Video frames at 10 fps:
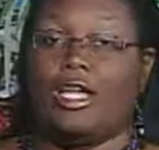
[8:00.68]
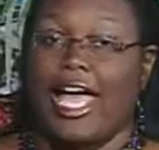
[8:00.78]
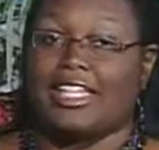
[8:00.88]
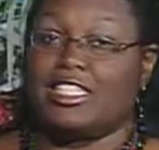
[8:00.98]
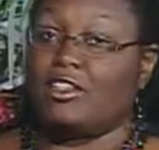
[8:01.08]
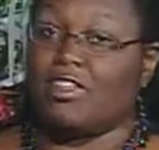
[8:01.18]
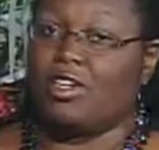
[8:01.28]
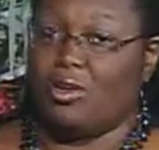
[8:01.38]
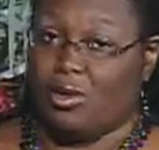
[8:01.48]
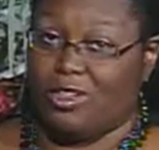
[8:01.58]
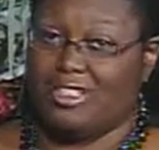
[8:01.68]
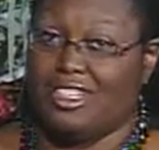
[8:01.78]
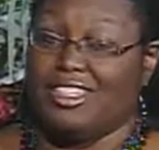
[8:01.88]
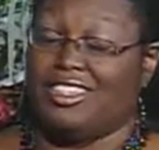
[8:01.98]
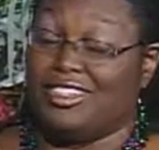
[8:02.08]
activity going.
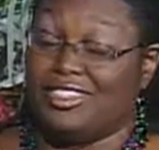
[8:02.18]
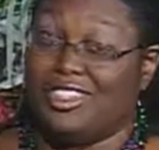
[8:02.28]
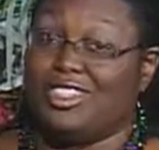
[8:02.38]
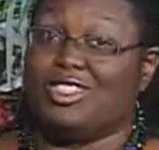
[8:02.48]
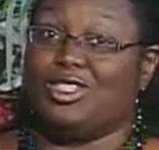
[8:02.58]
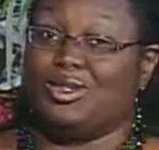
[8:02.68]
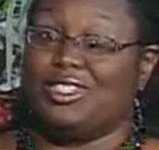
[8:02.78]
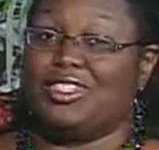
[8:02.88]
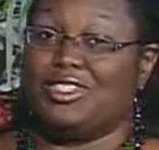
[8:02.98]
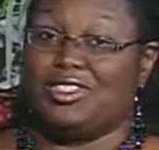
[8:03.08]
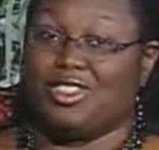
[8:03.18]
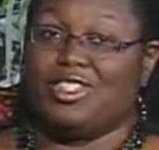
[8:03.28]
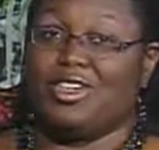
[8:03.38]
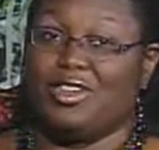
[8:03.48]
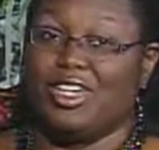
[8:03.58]
They're still students, they're still
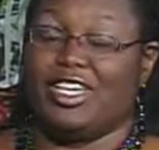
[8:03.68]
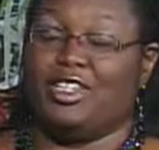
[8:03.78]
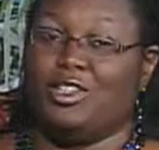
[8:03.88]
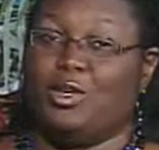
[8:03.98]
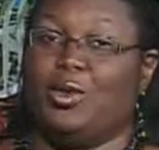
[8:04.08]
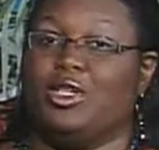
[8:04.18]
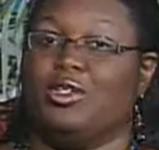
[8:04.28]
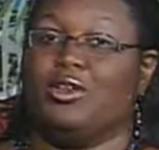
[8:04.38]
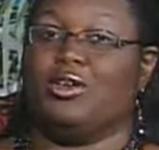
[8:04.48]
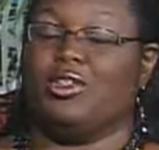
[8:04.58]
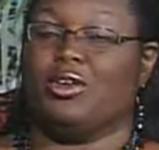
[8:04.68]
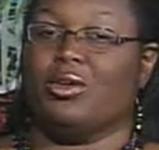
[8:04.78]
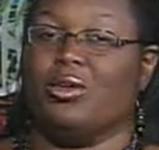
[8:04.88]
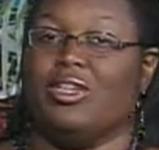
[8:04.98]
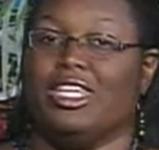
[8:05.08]
learning, and you know what, you're
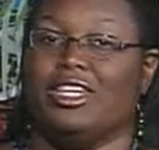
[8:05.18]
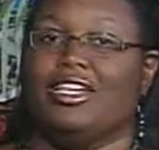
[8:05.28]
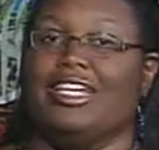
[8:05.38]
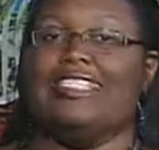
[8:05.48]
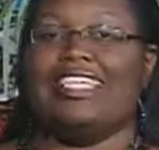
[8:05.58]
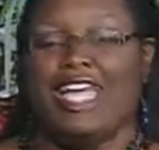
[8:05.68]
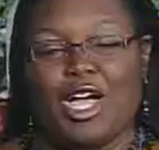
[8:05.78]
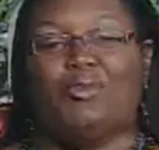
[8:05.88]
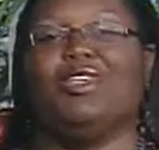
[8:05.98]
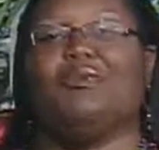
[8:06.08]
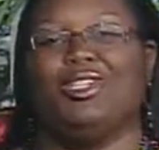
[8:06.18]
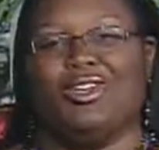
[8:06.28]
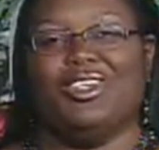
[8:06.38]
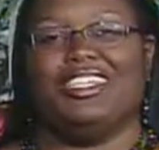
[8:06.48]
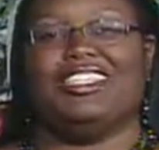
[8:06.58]
going there to help them
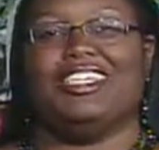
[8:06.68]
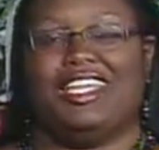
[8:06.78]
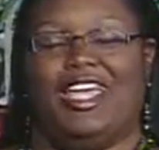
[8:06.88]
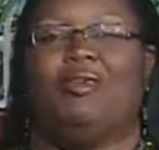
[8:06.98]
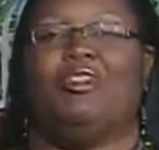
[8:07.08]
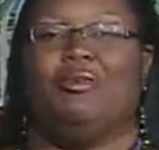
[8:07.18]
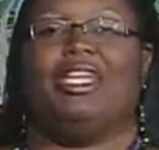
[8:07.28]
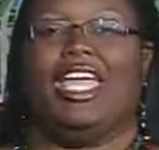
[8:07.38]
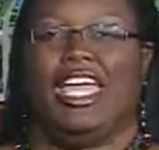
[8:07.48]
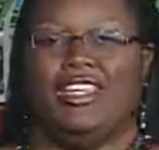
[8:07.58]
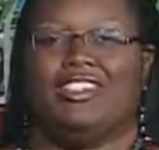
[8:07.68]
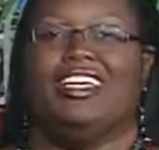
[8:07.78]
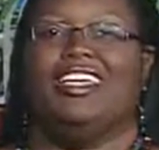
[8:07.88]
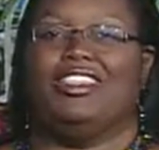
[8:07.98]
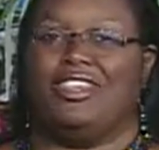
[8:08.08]
learn and to help them enhance
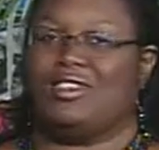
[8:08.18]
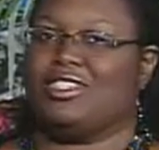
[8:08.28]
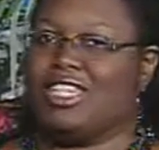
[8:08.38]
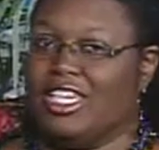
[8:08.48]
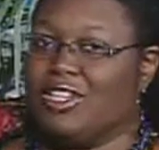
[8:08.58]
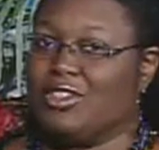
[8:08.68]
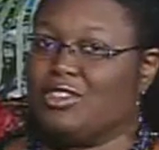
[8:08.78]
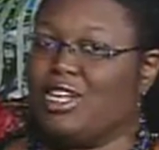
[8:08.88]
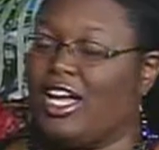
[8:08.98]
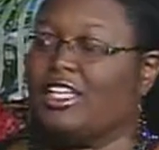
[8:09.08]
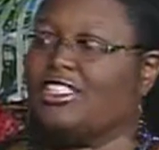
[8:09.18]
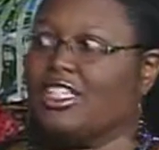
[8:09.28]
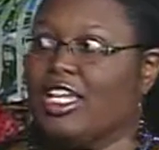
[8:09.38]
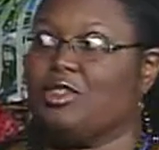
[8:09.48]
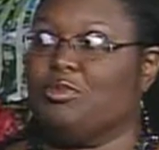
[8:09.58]
their skills. So I just
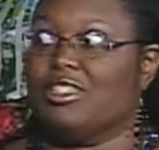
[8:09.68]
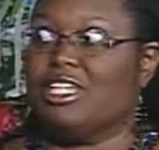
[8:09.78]
had to put that,